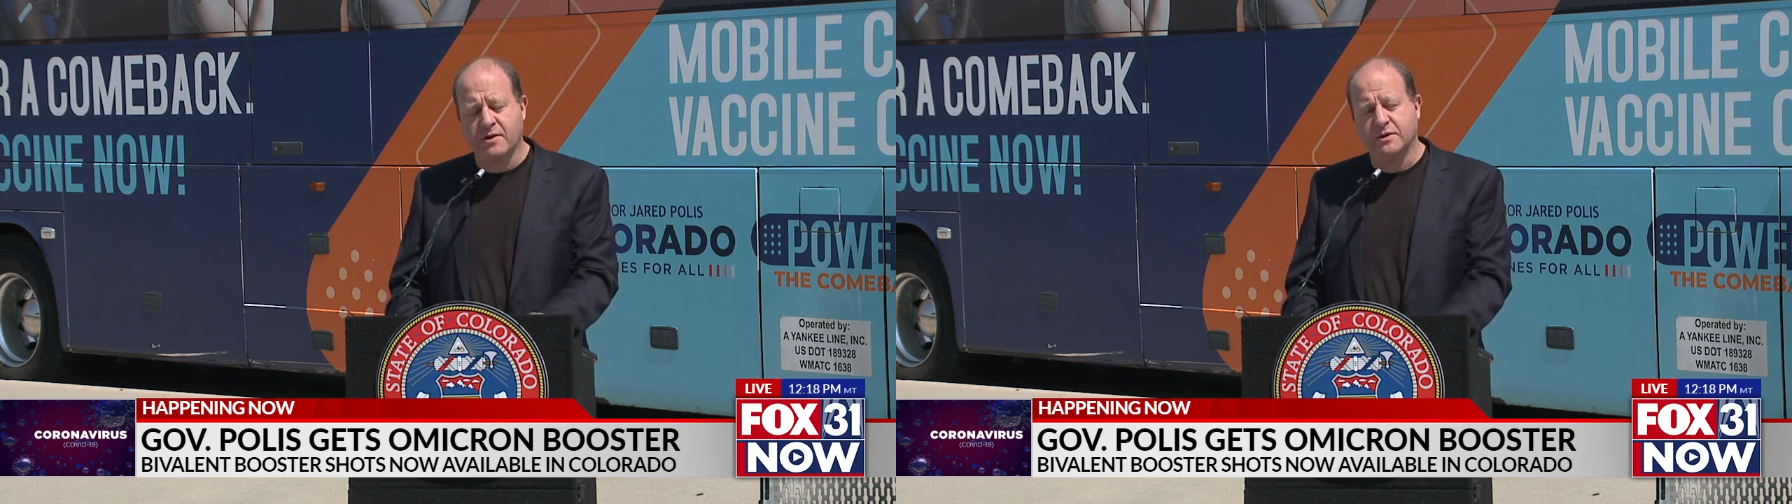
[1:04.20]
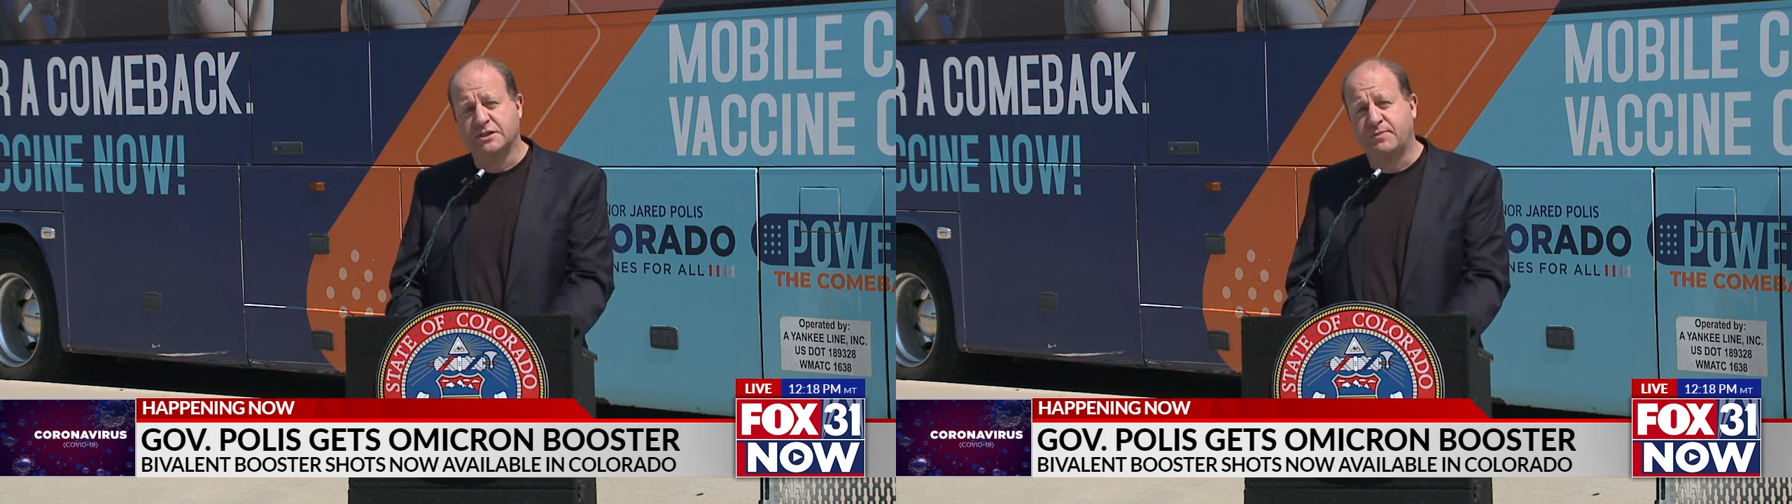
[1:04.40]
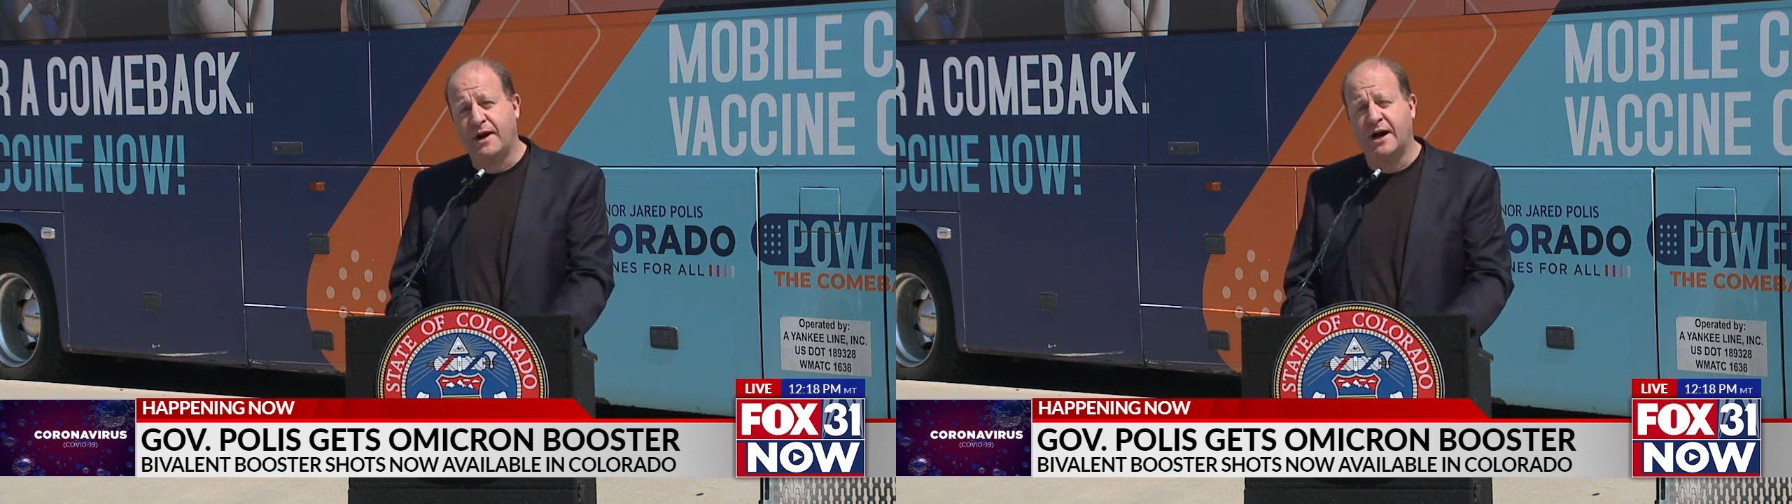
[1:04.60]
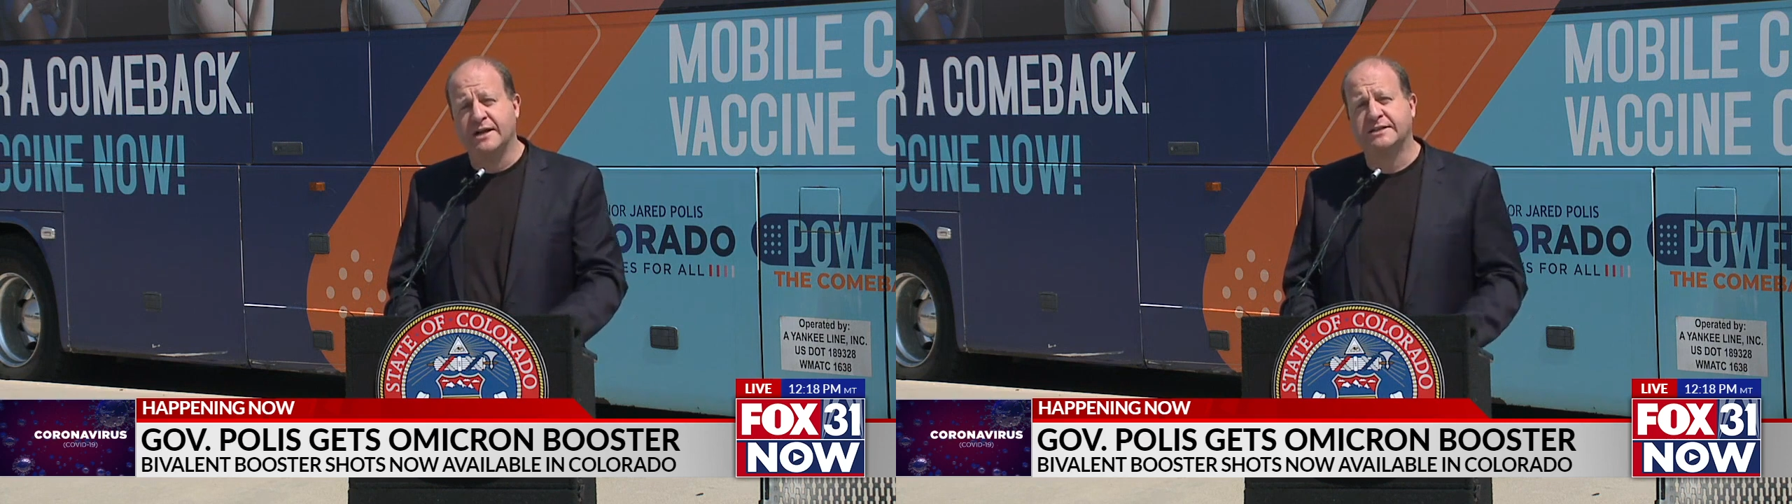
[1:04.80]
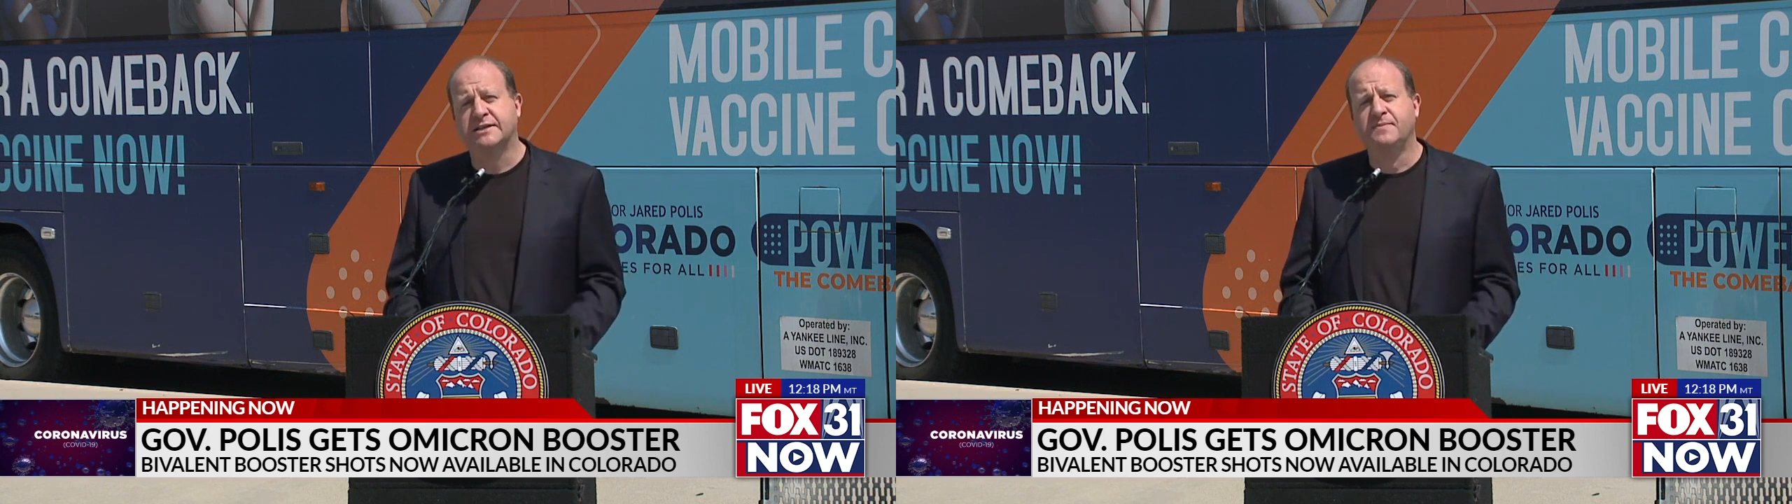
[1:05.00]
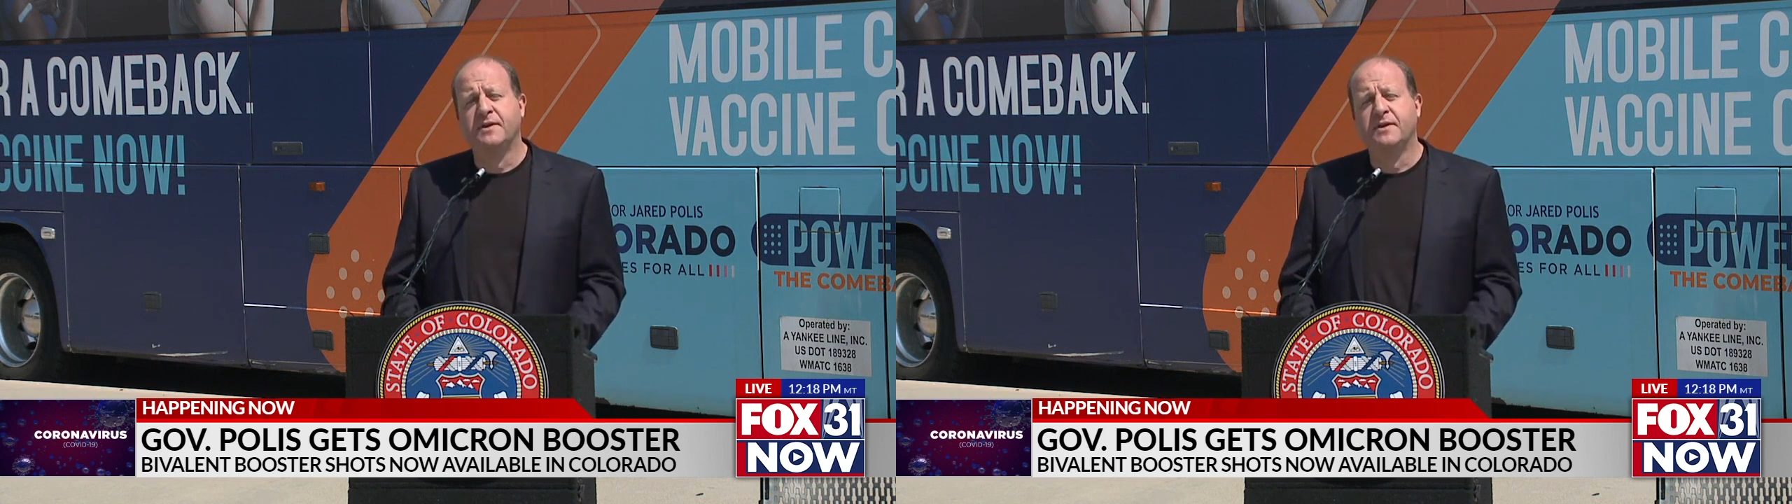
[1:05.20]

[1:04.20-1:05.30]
response